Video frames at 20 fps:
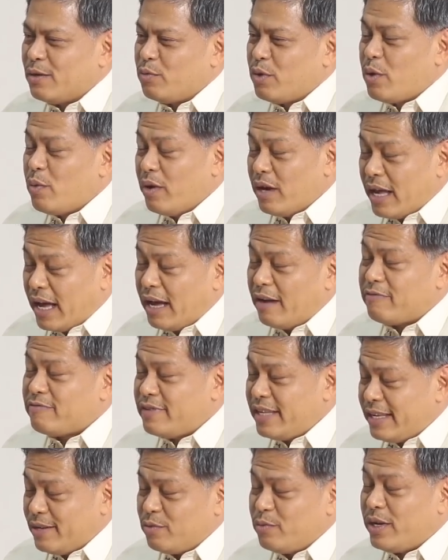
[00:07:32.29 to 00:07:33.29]
We
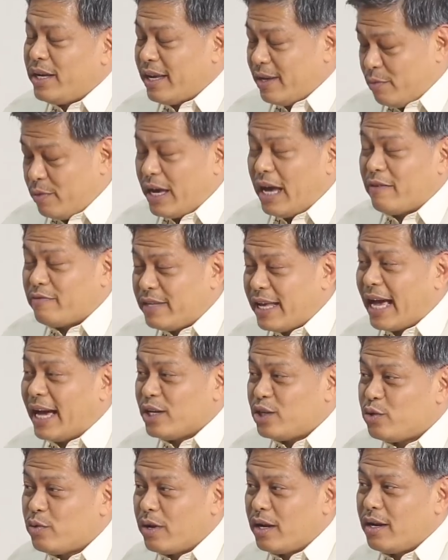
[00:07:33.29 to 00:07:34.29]
have the
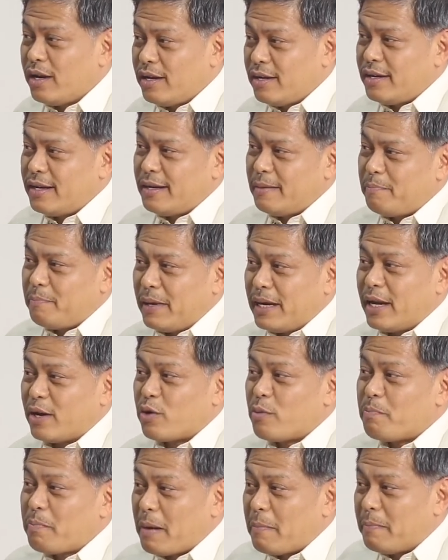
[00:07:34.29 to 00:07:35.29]
annual
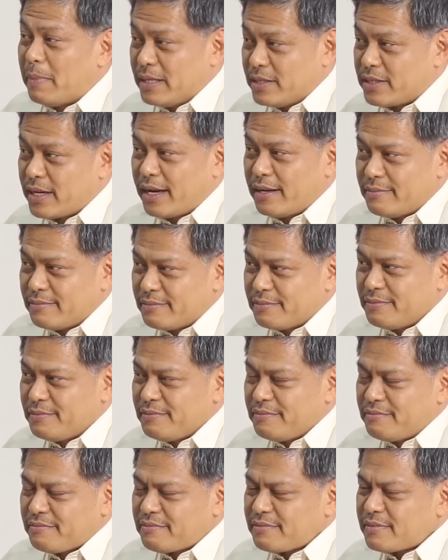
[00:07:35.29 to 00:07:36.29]
Palarong Pambansa,
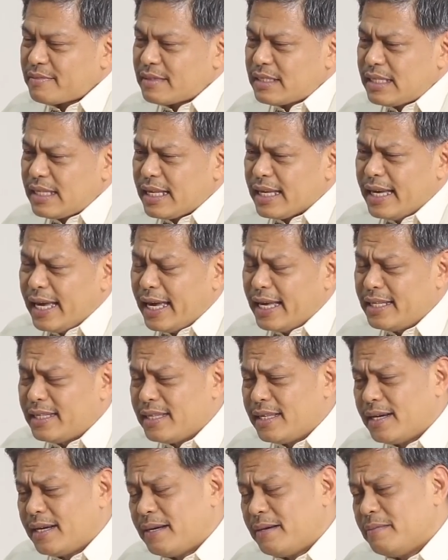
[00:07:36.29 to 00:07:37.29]

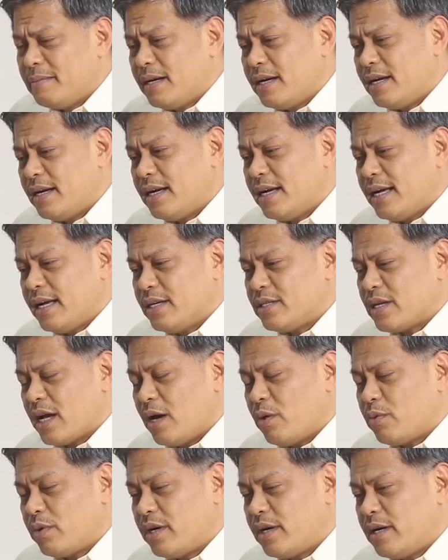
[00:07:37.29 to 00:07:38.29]
and as
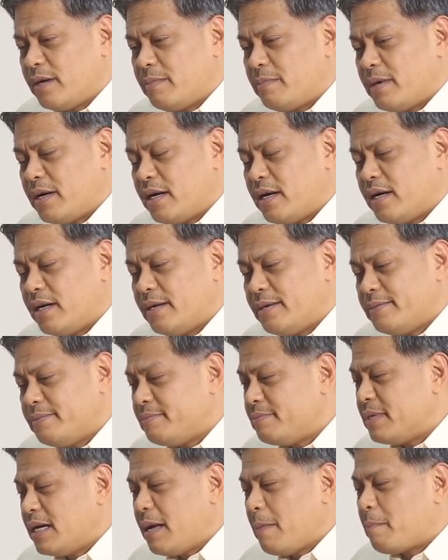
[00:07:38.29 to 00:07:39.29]
our
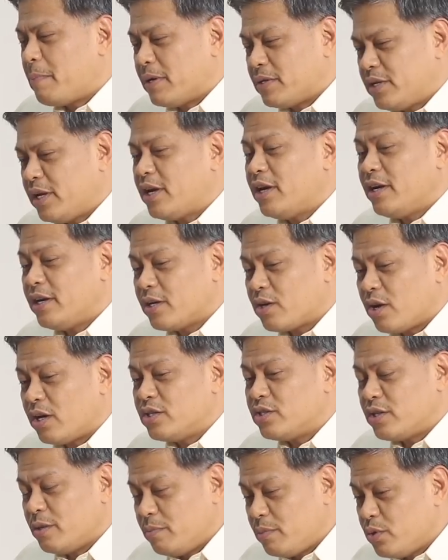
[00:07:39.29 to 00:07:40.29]
particular
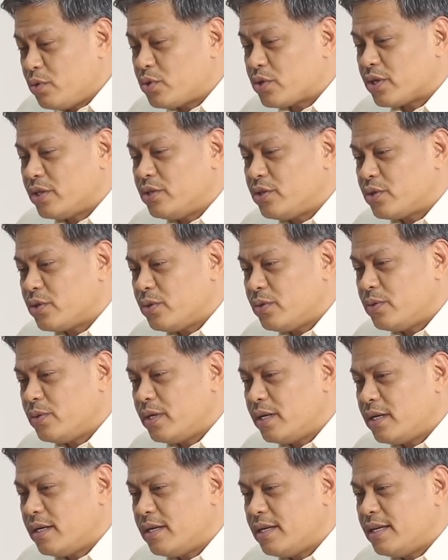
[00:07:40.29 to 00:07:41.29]
contribution
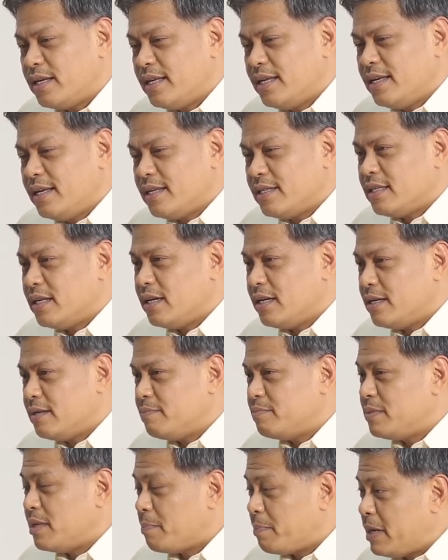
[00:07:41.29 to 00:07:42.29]
to
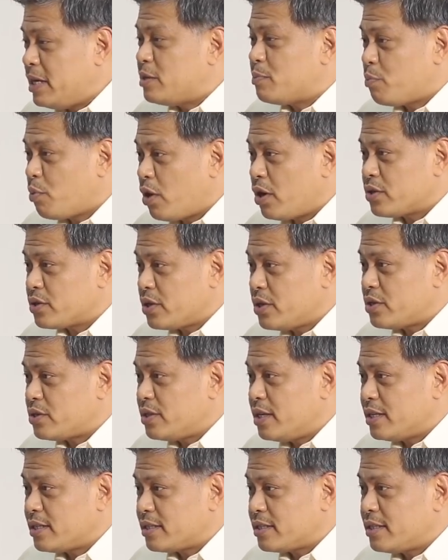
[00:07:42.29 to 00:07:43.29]
the peace process,
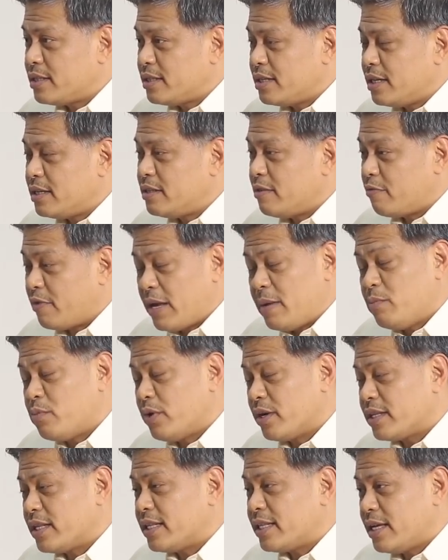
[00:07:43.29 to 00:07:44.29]
that the
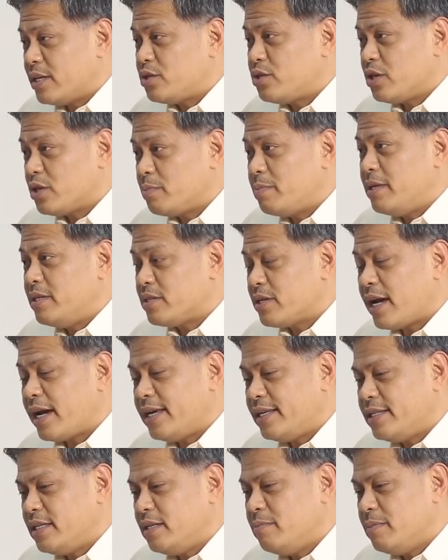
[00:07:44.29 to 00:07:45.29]
framework that has just been
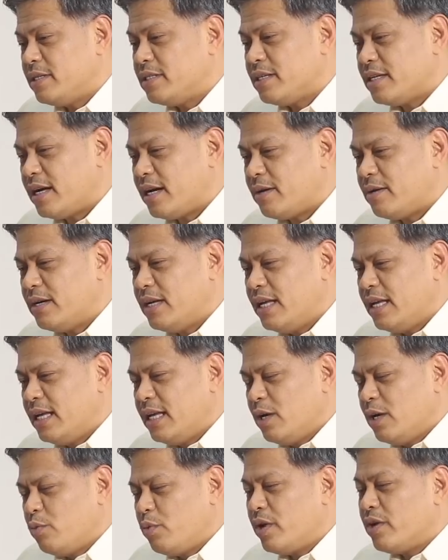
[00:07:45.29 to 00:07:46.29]
signed in Mindanao,
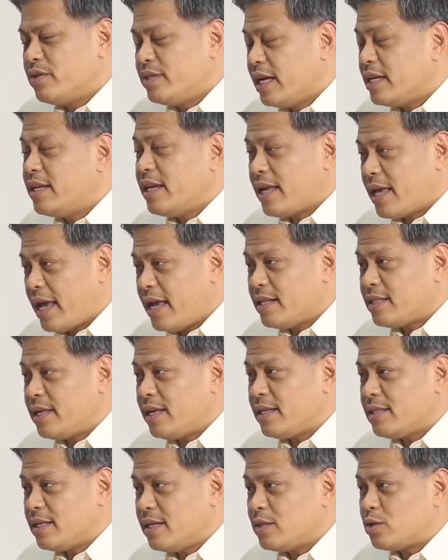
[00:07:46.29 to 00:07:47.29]
we are
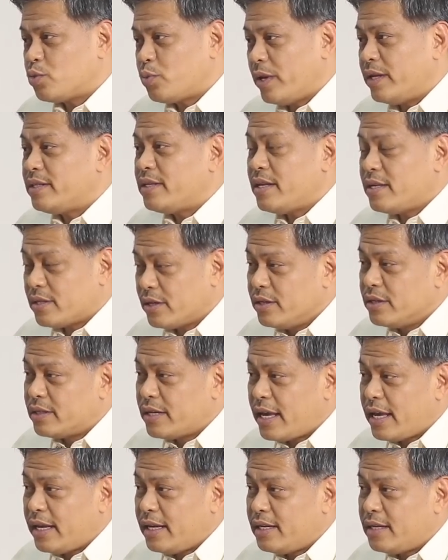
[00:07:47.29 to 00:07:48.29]
dedicating the
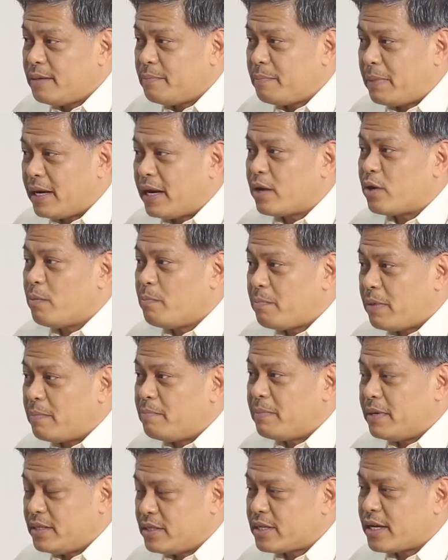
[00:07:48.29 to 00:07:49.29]
2013 Palarong
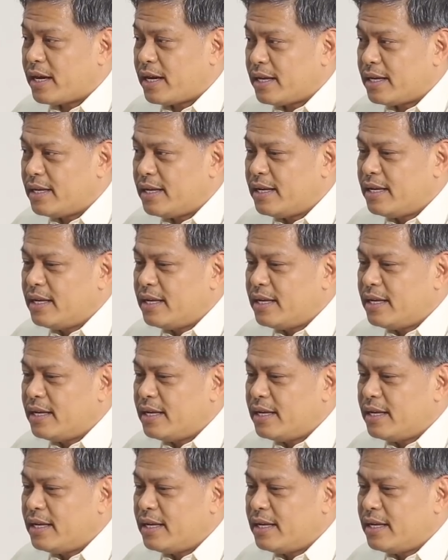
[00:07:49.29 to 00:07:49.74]
Pambansa